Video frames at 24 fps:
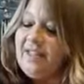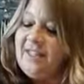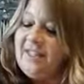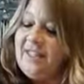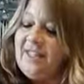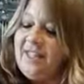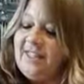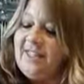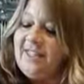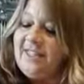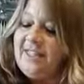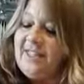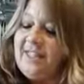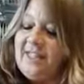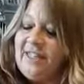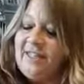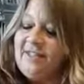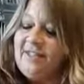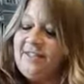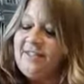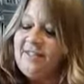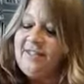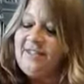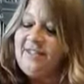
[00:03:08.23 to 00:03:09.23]
Just a
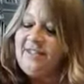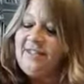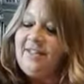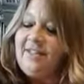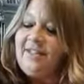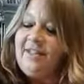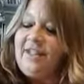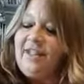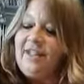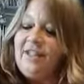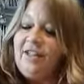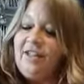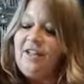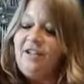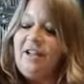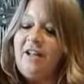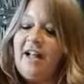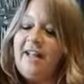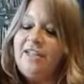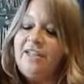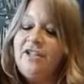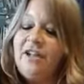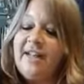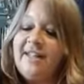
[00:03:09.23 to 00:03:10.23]
little little
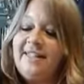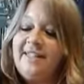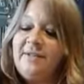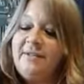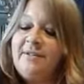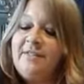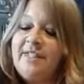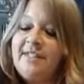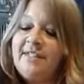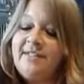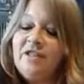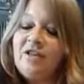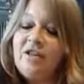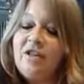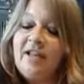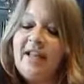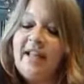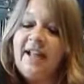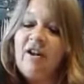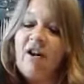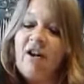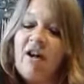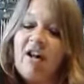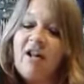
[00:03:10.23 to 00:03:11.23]
contrast so it doesn't look
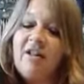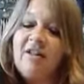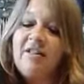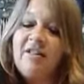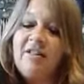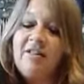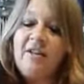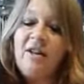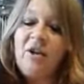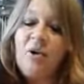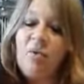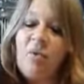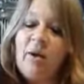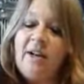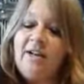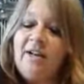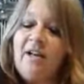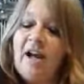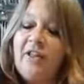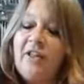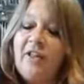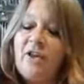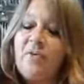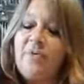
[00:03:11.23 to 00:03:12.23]
like all one
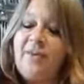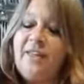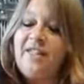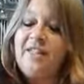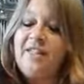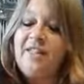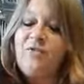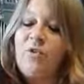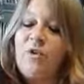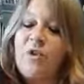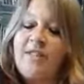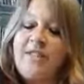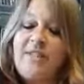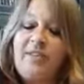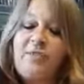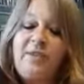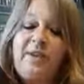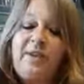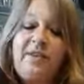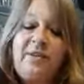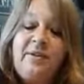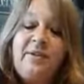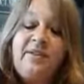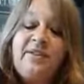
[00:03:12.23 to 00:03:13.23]
color because of course if
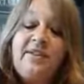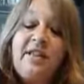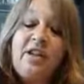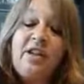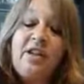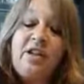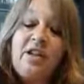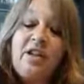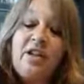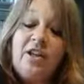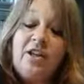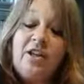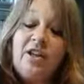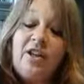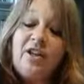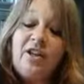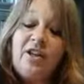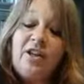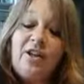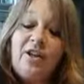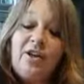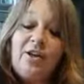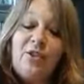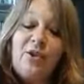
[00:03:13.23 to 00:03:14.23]
we use
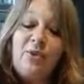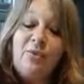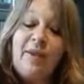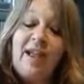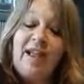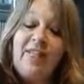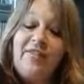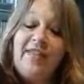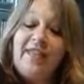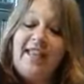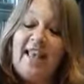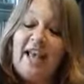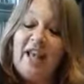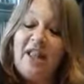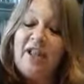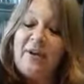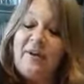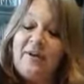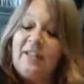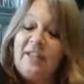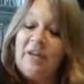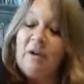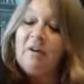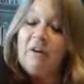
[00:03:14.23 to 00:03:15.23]
the red, the yellow,
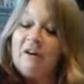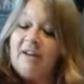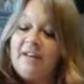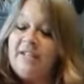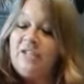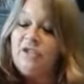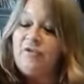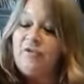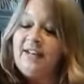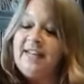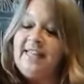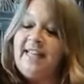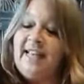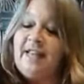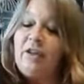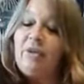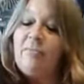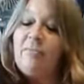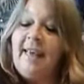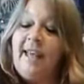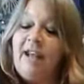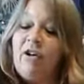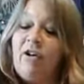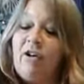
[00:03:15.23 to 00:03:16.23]
and the orange, red and yellow
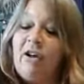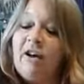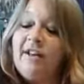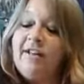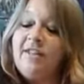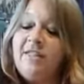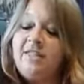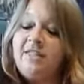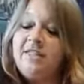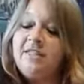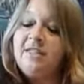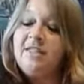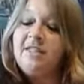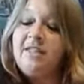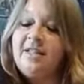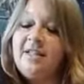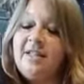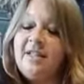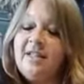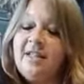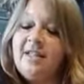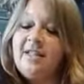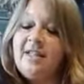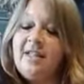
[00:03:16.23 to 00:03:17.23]
make orange.
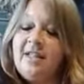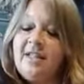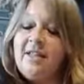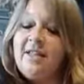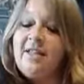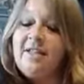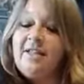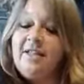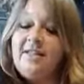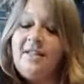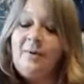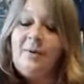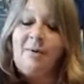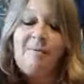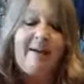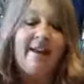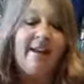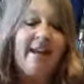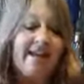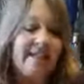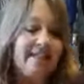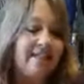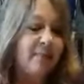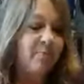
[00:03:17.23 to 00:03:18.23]
So we
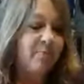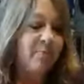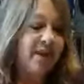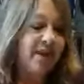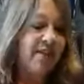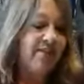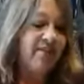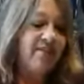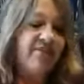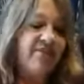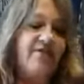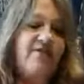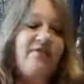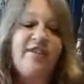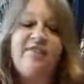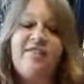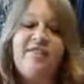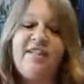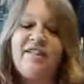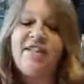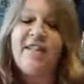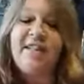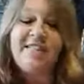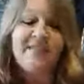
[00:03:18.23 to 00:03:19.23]
might end up with
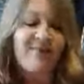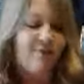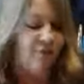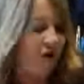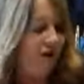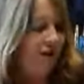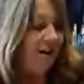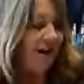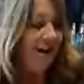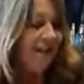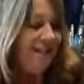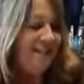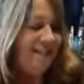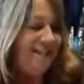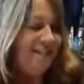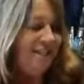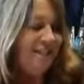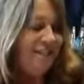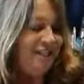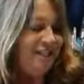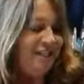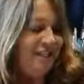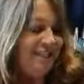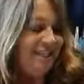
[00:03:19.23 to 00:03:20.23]
50 shades of
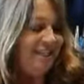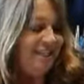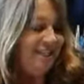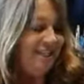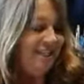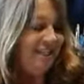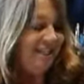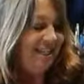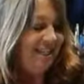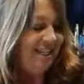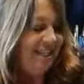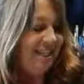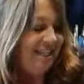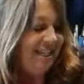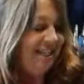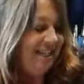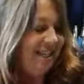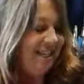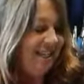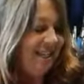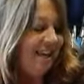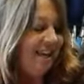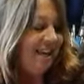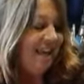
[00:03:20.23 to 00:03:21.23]
orange
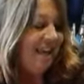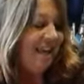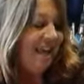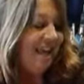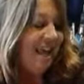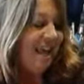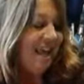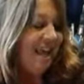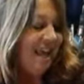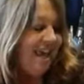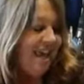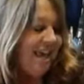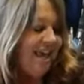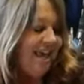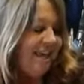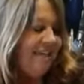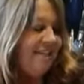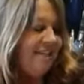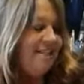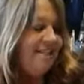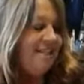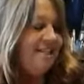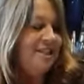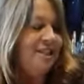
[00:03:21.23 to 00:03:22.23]

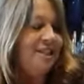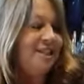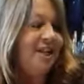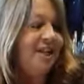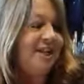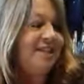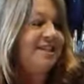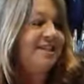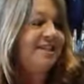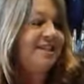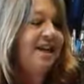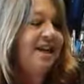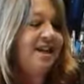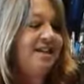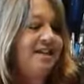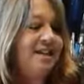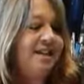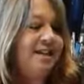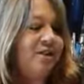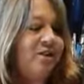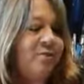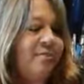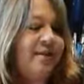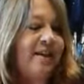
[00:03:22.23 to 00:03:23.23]
and just a
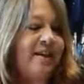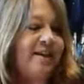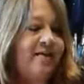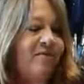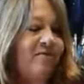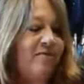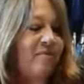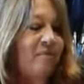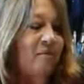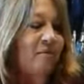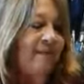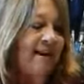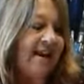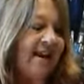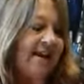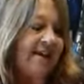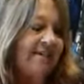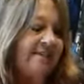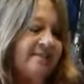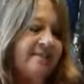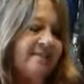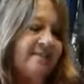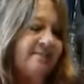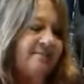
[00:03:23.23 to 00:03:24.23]
little bit of
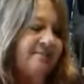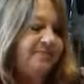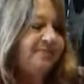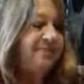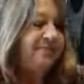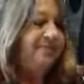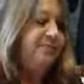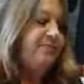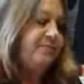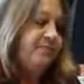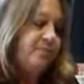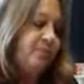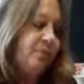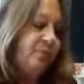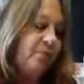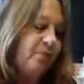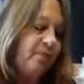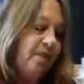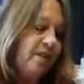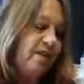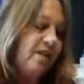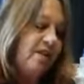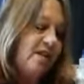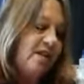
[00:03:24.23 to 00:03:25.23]
brown.
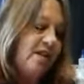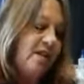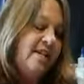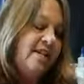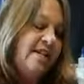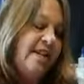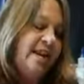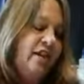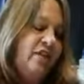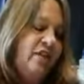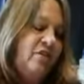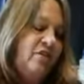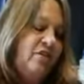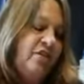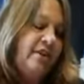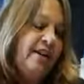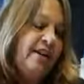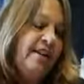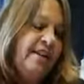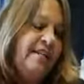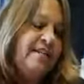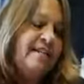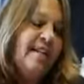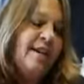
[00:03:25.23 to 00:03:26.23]
Now there
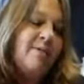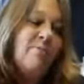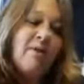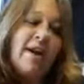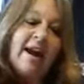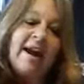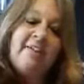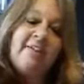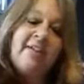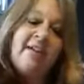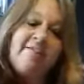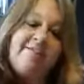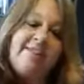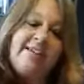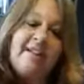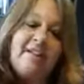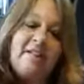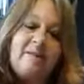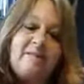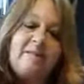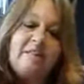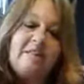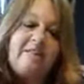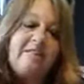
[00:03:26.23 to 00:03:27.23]
is a brown
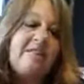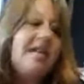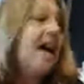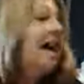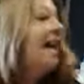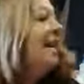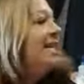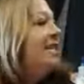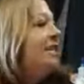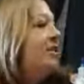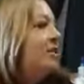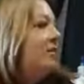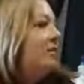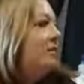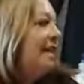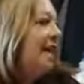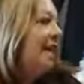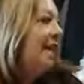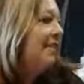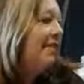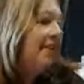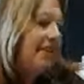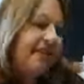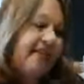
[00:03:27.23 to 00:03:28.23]
available. I don't
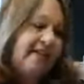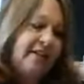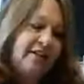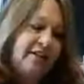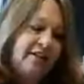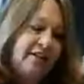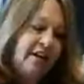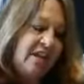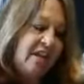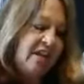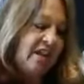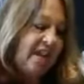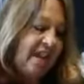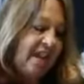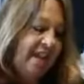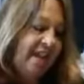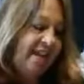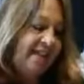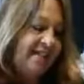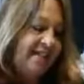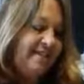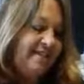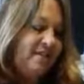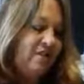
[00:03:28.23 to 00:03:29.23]
have it here.
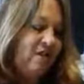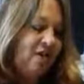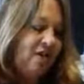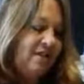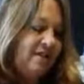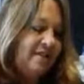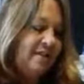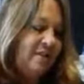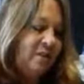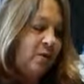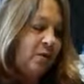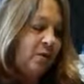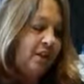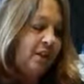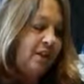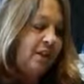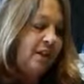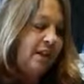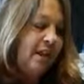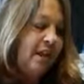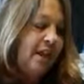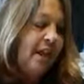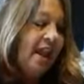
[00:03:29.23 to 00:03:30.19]
It's called Squirrel.